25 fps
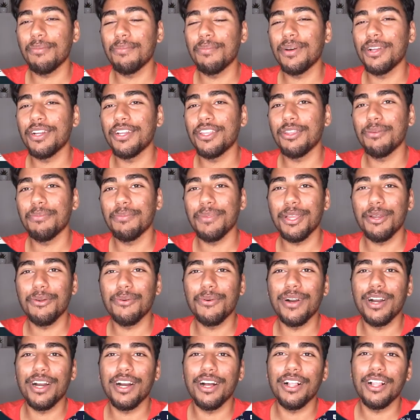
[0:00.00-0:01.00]
But in the
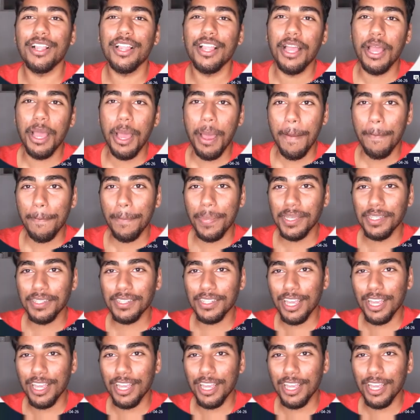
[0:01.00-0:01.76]
meanwhile, peace